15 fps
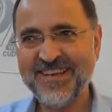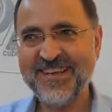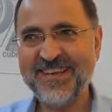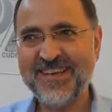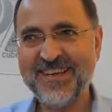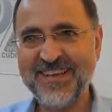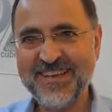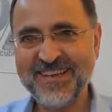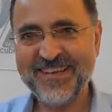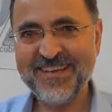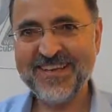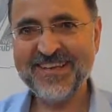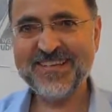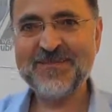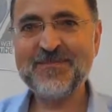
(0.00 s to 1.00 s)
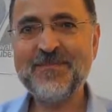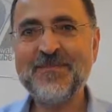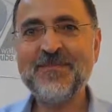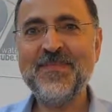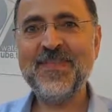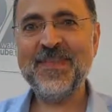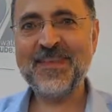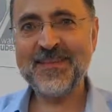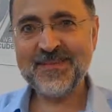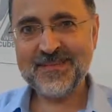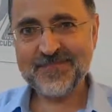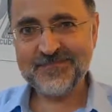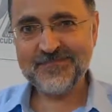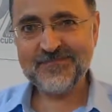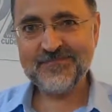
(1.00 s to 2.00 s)
Well, thank you very much, Faraj, and I hope you
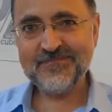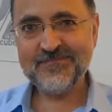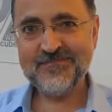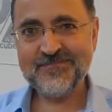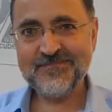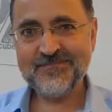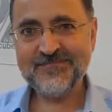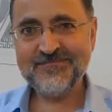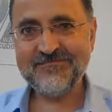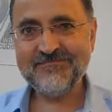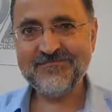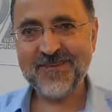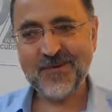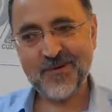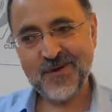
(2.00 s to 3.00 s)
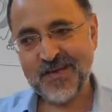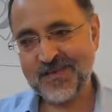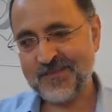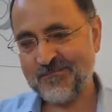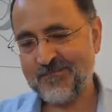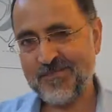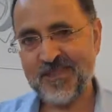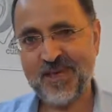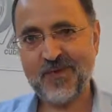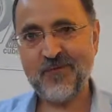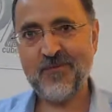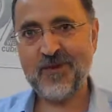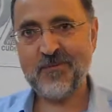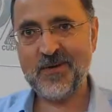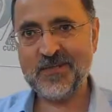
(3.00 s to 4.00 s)
have a great week. All right. Thank you
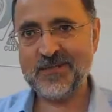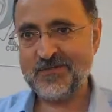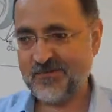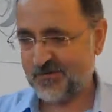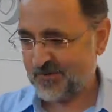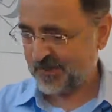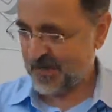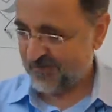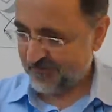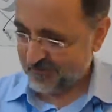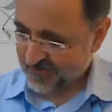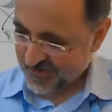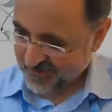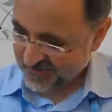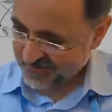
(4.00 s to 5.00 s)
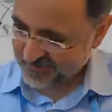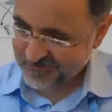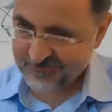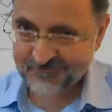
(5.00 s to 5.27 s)
very much for having me here.